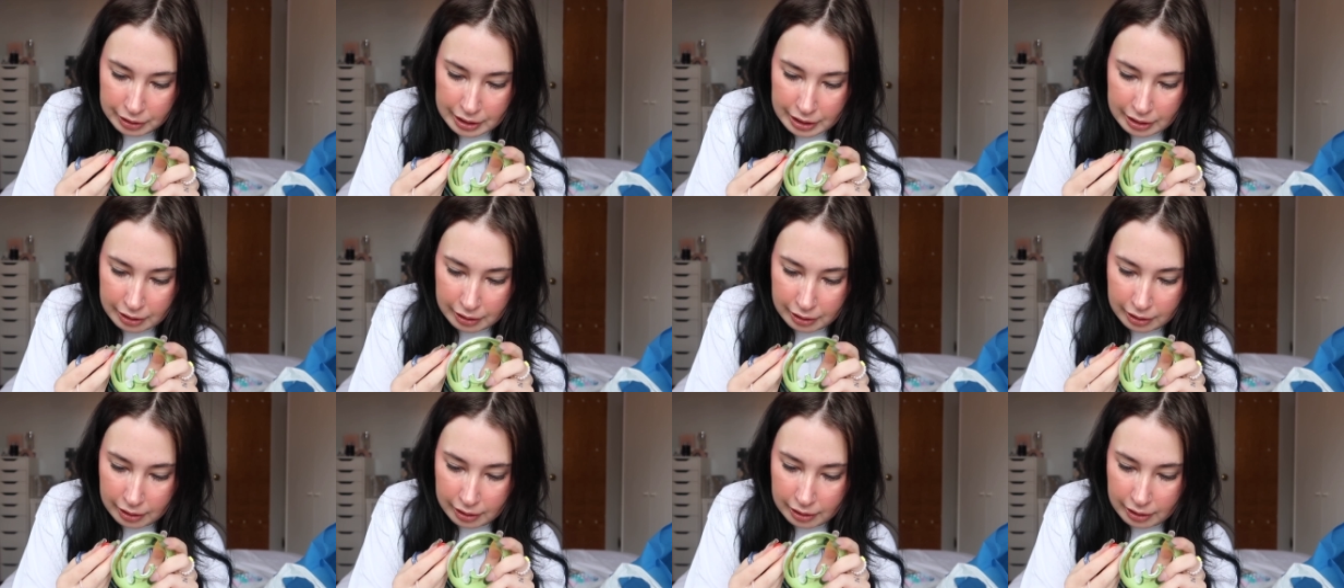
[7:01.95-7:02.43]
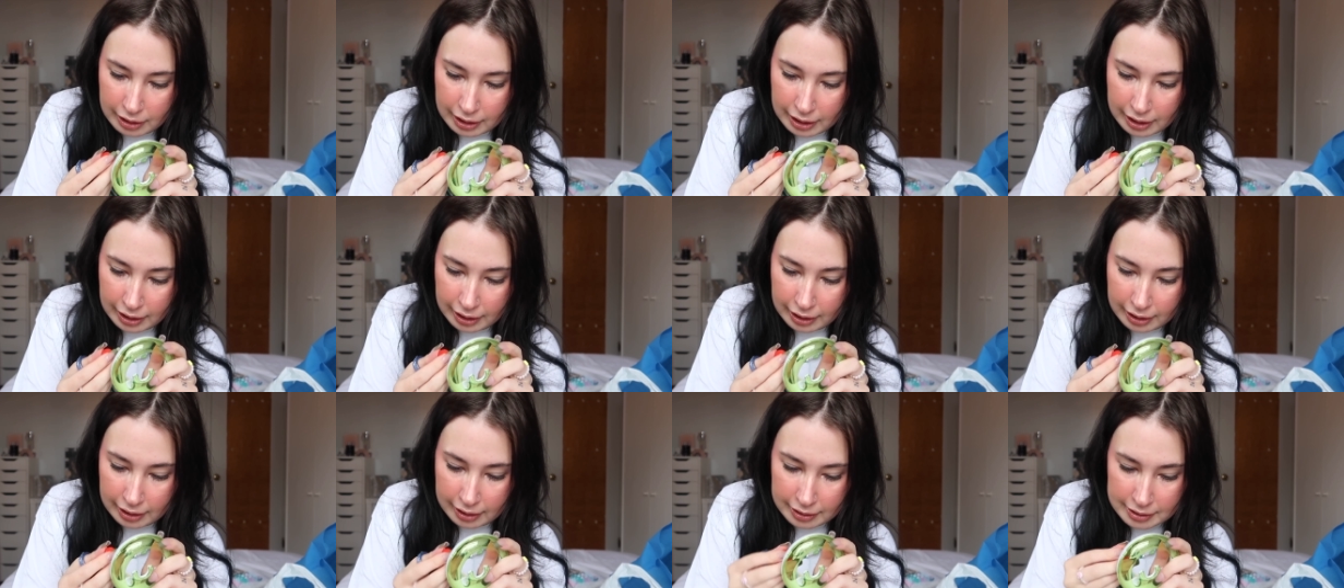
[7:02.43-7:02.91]
here, I
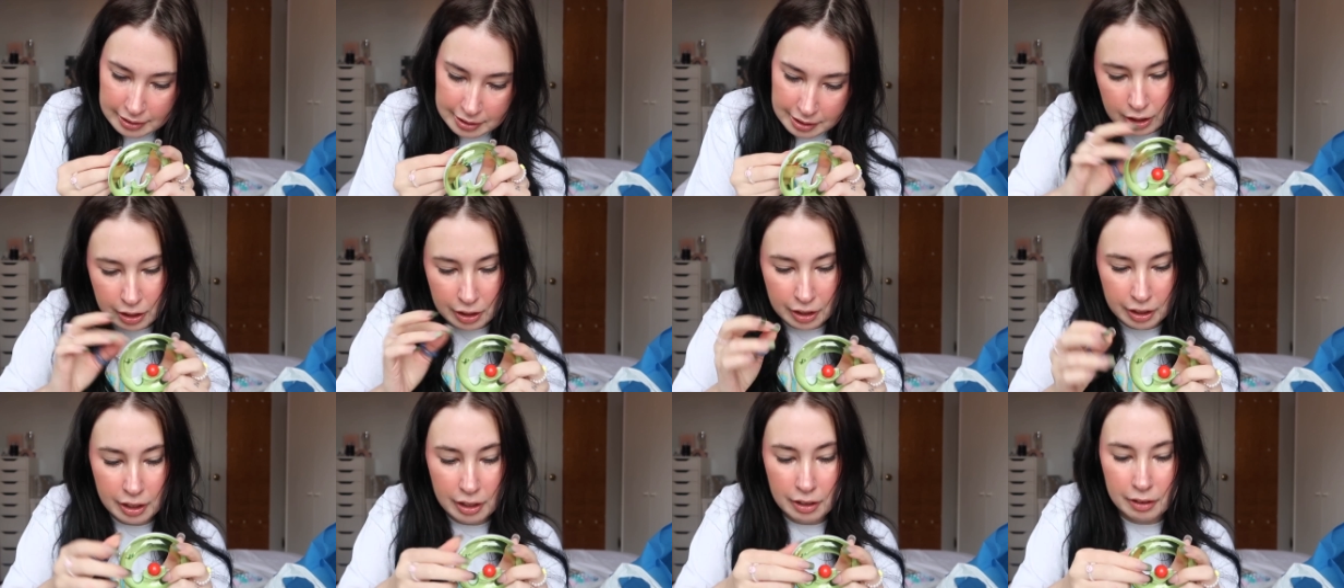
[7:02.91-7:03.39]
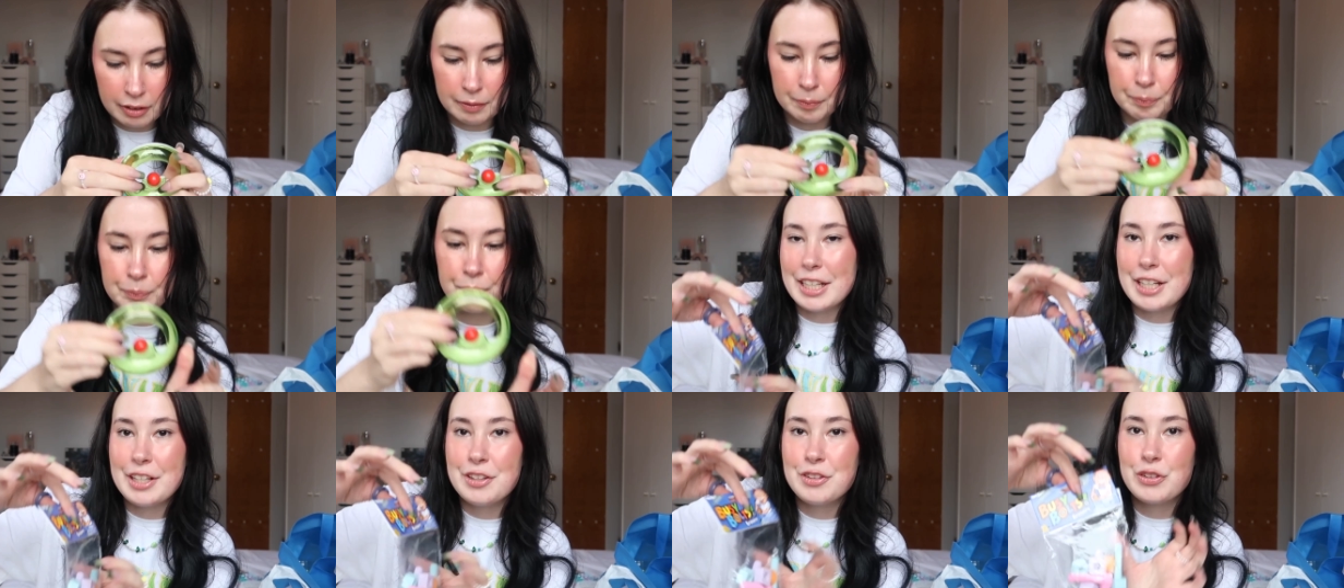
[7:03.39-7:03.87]
guess. There you go.
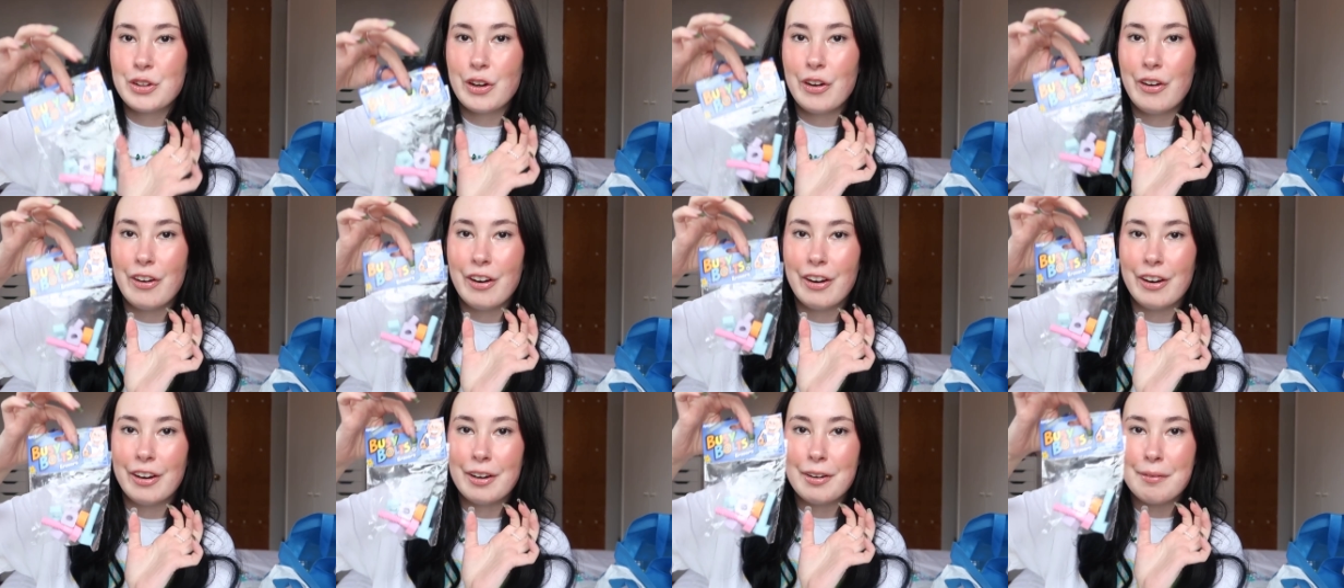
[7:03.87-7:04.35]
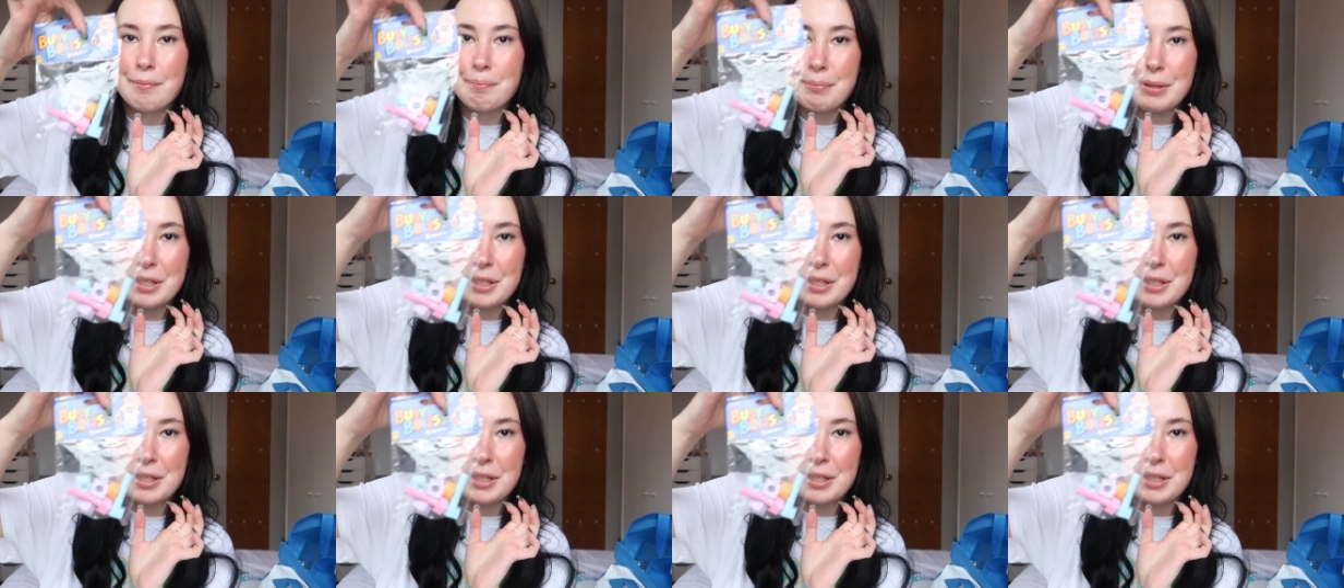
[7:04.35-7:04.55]
These are